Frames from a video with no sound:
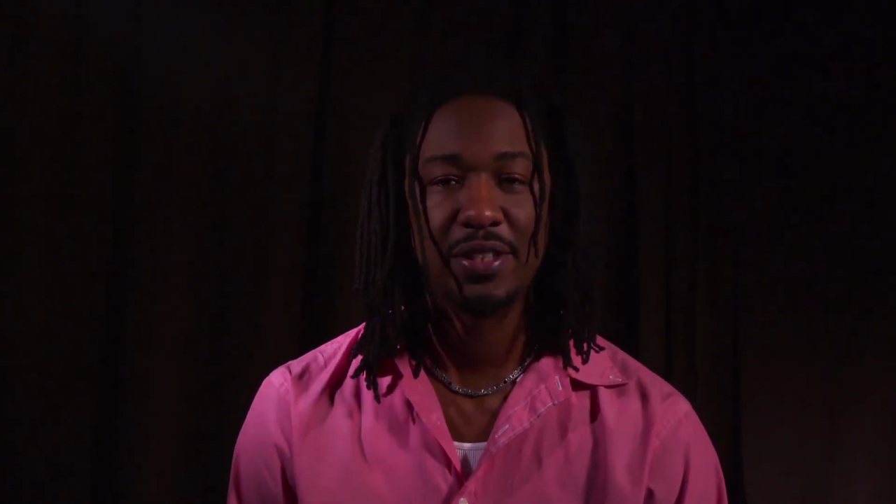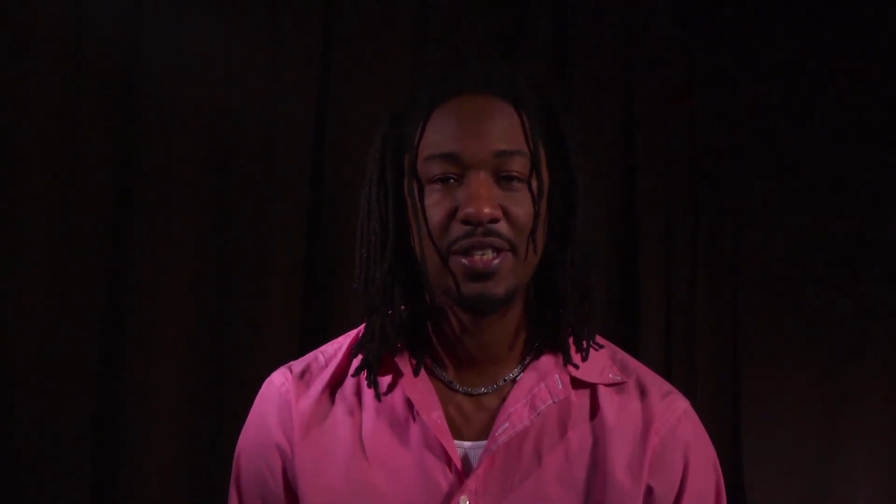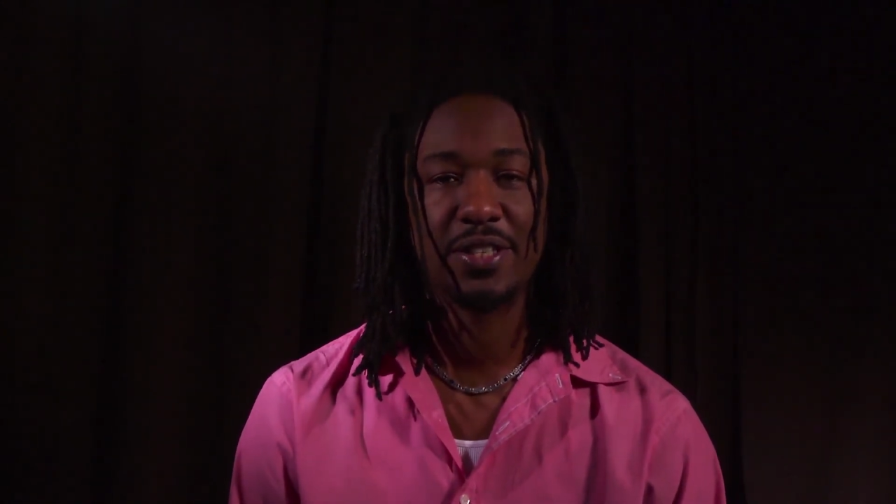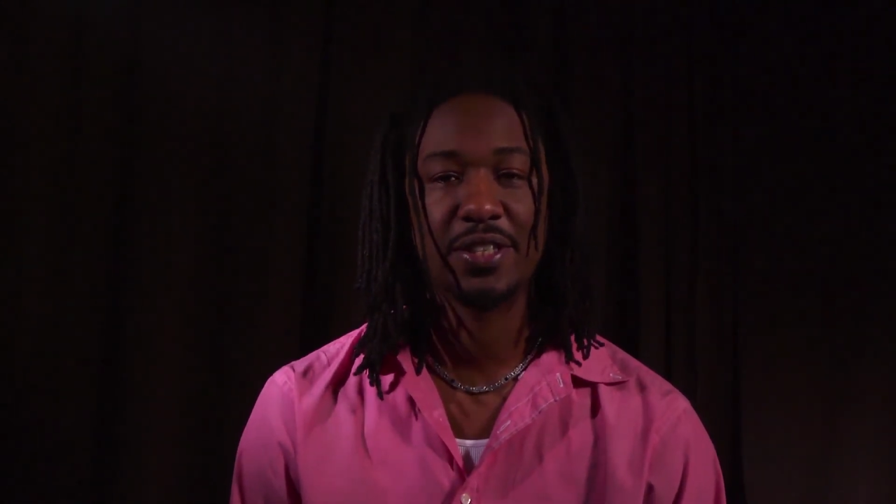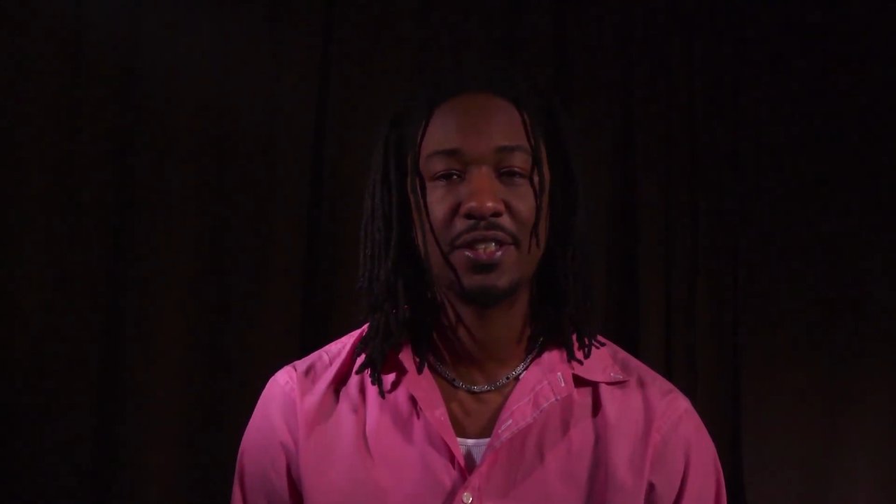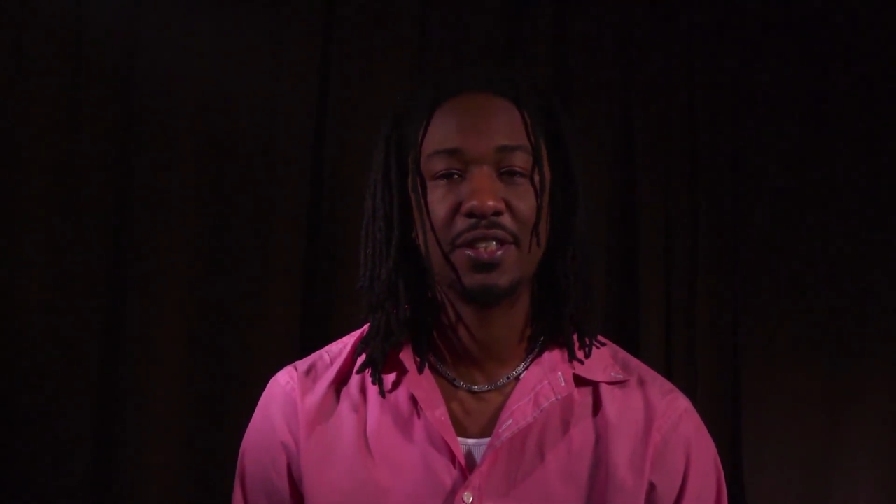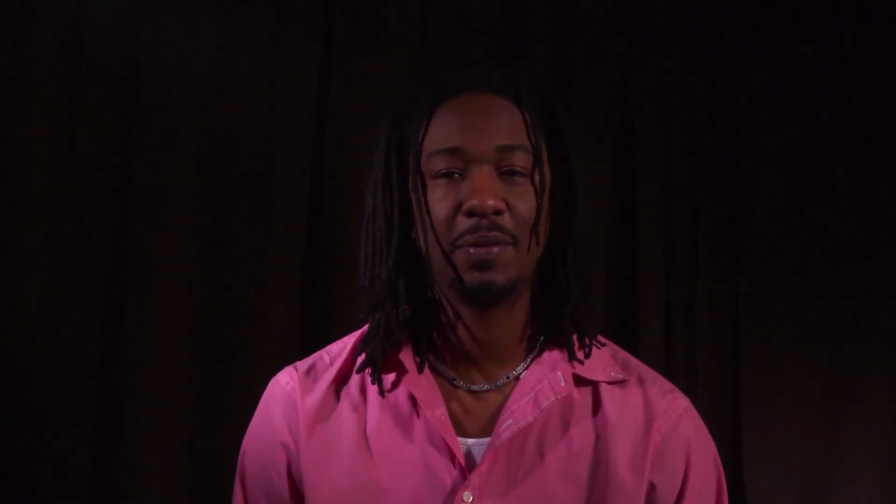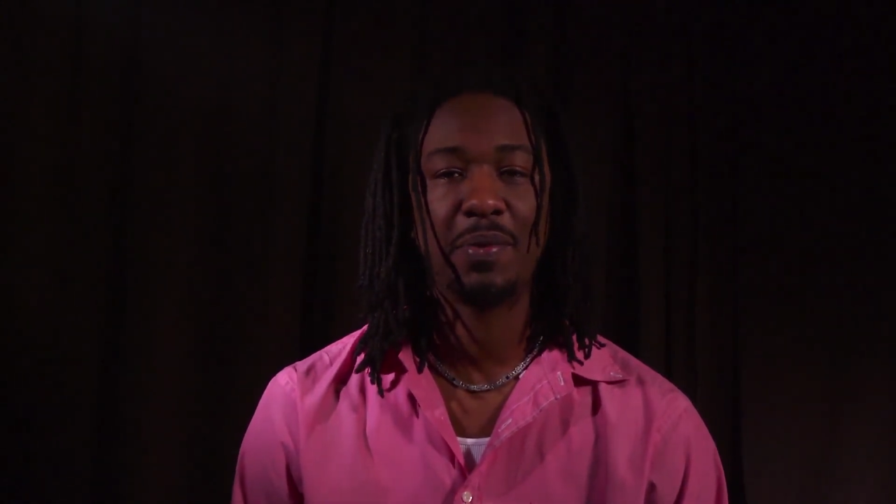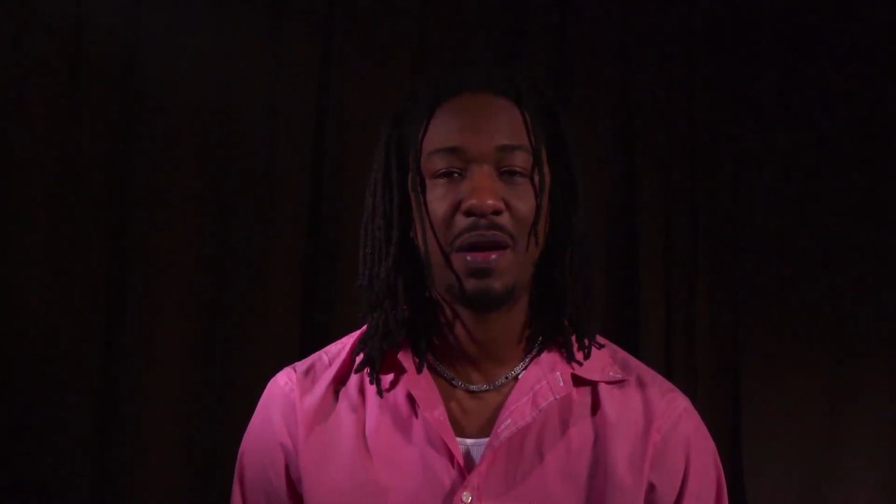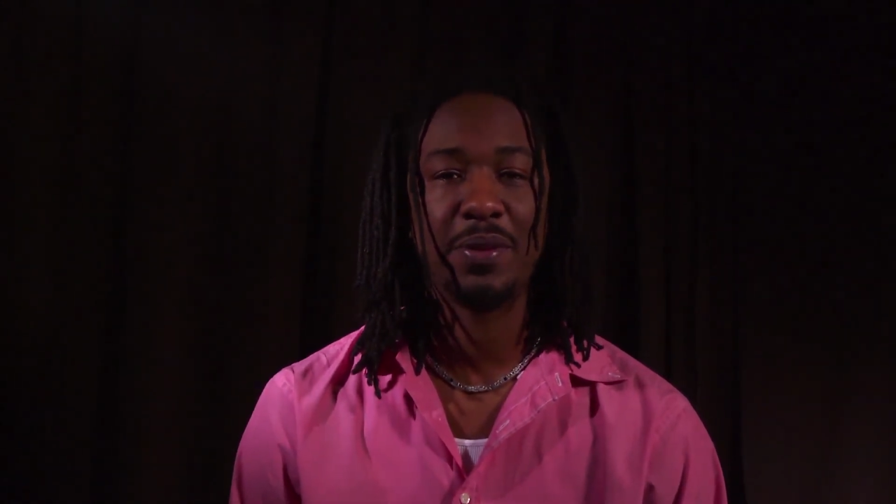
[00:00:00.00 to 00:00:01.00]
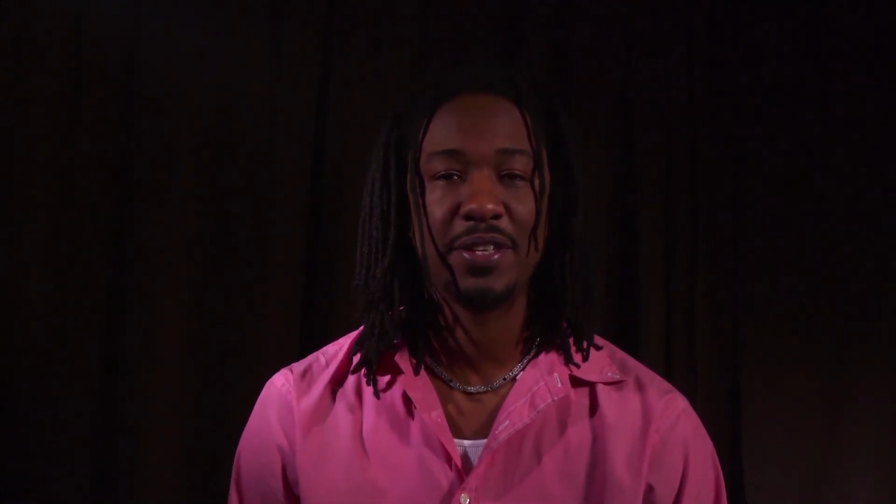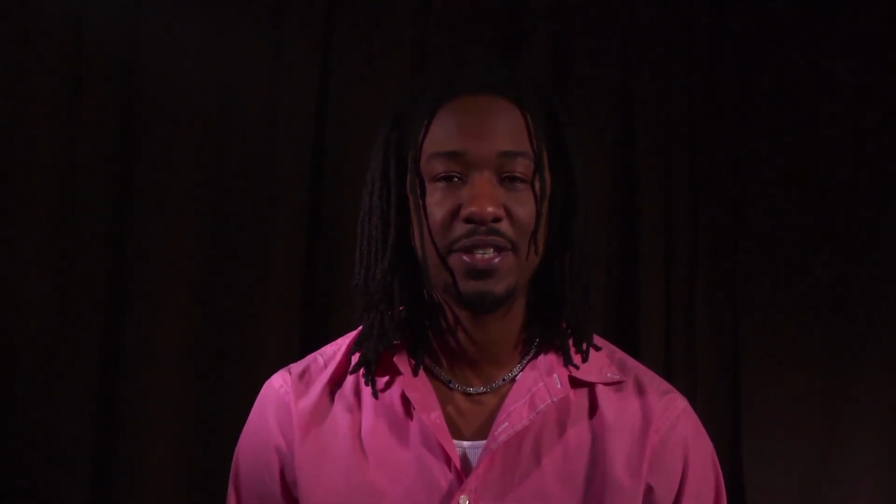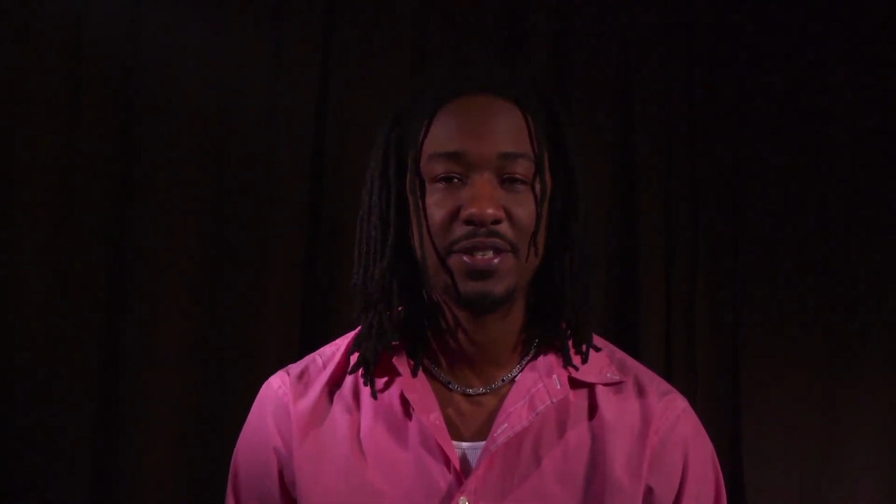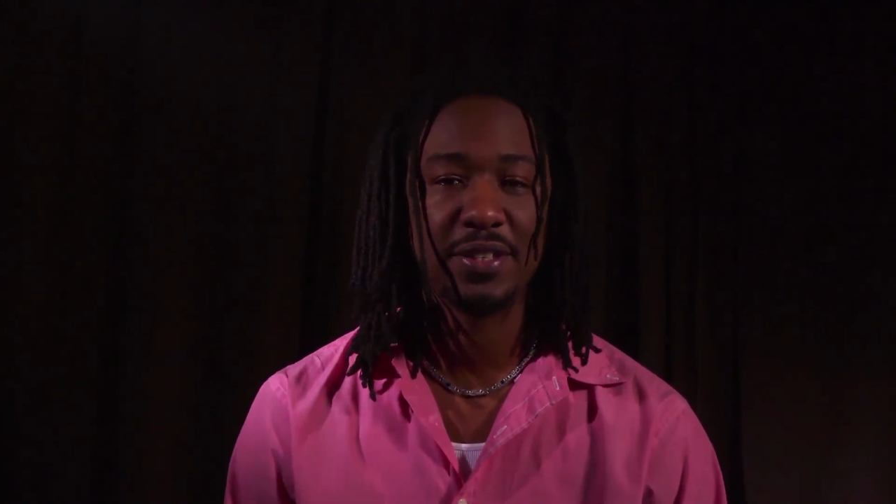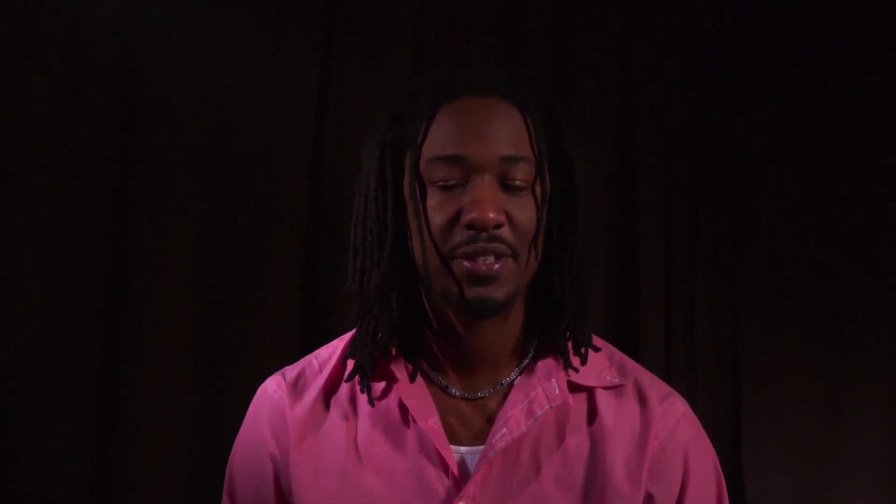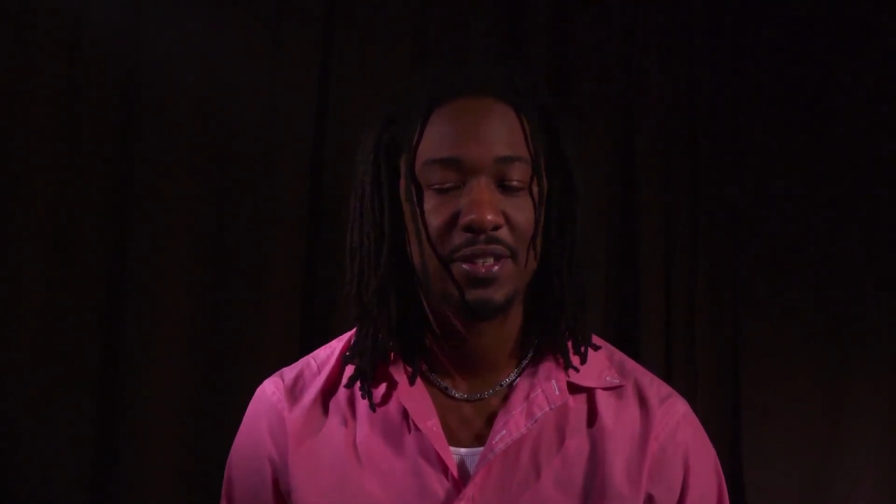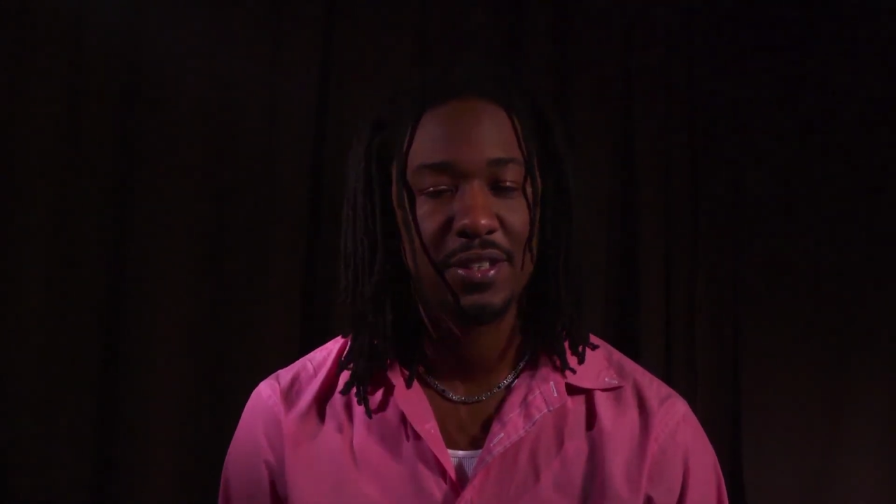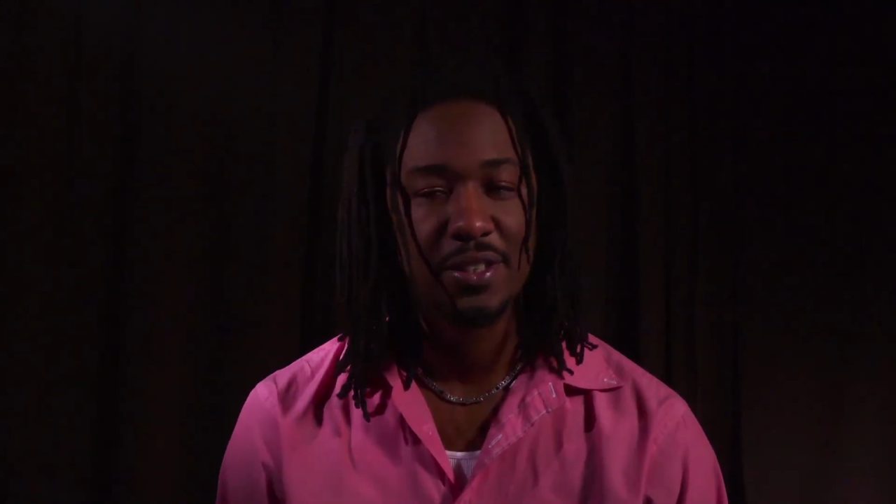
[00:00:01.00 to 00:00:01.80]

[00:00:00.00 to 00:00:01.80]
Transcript: Edition, Hip Hop Edition,